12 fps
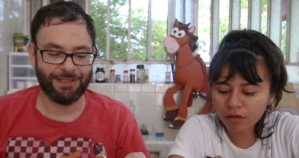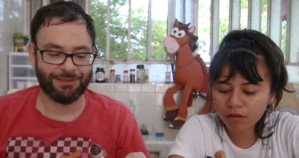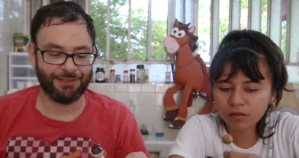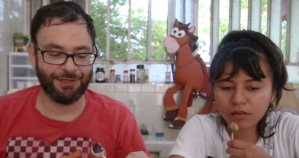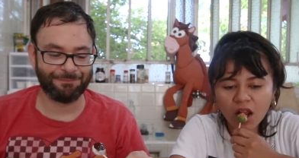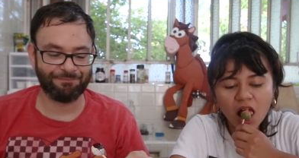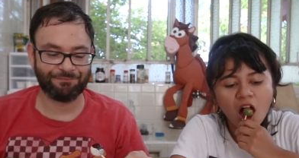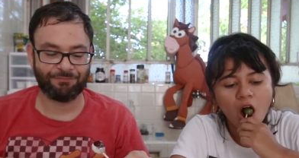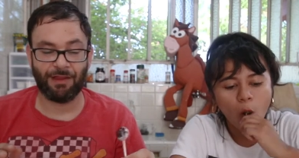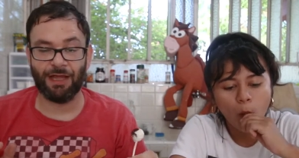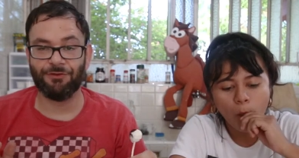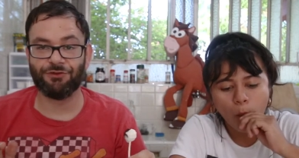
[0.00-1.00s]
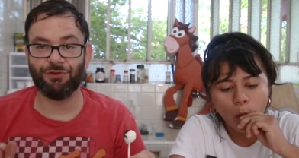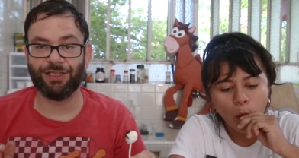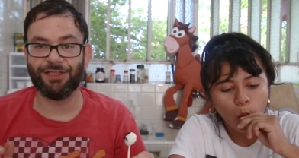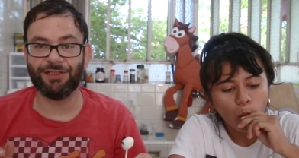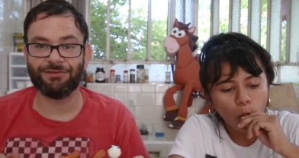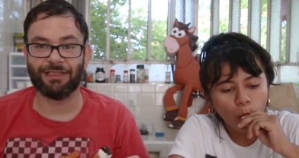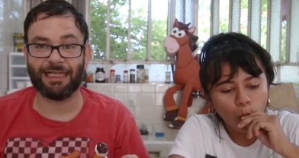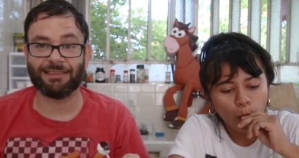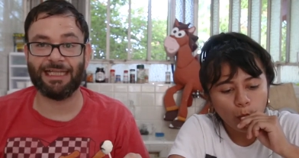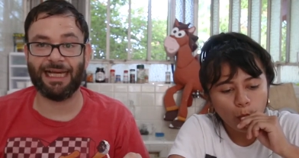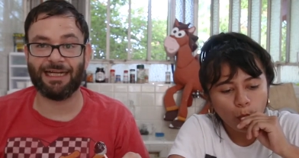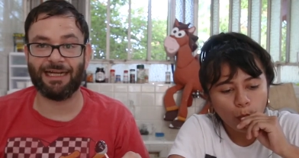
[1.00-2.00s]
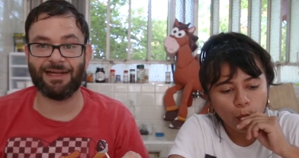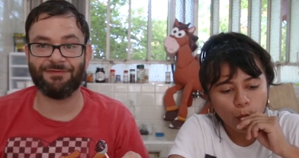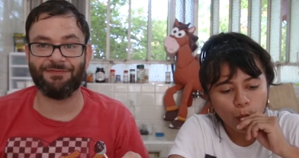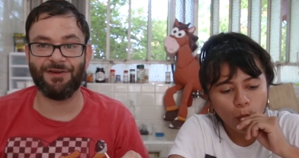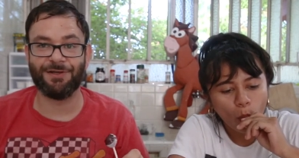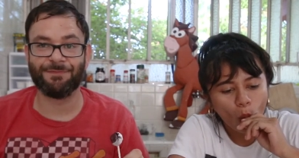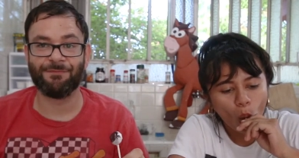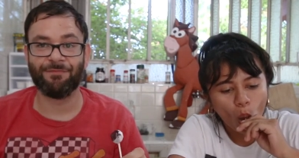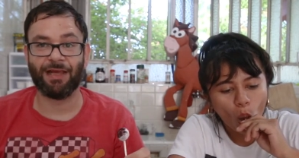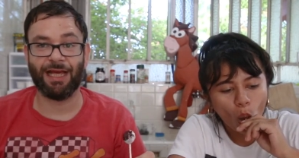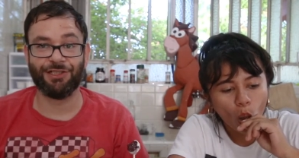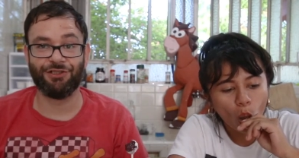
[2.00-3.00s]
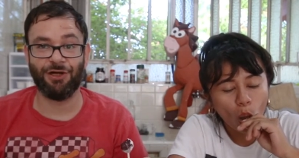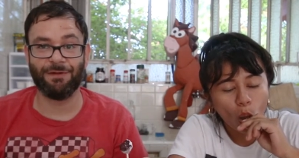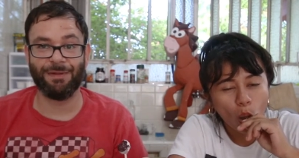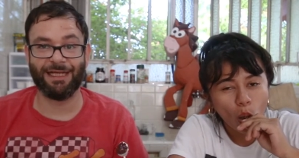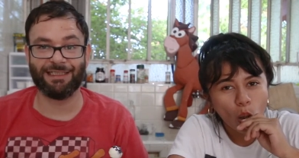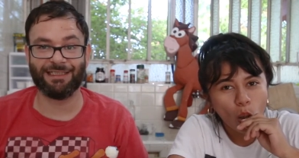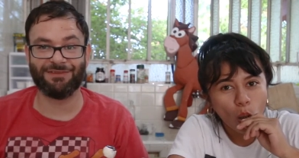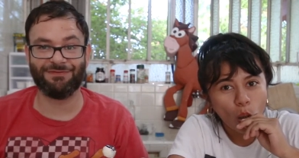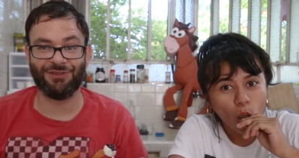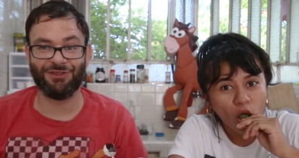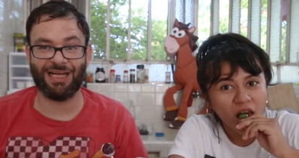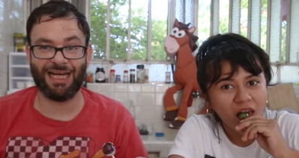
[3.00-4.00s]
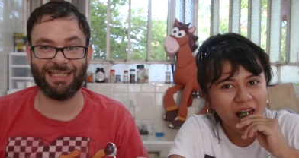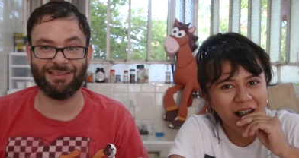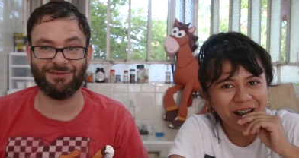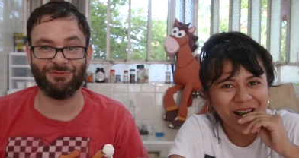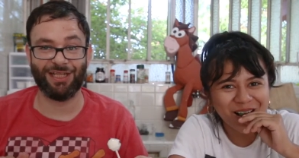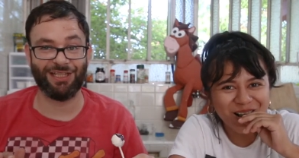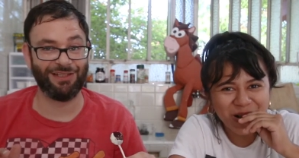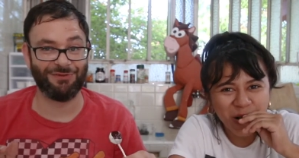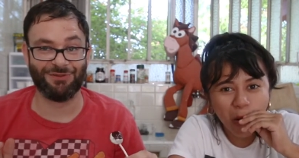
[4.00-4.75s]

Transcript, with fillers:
Speaker 1: So it was really good. I actually had a lot of fun. I enjoyed making this for you guys, and we it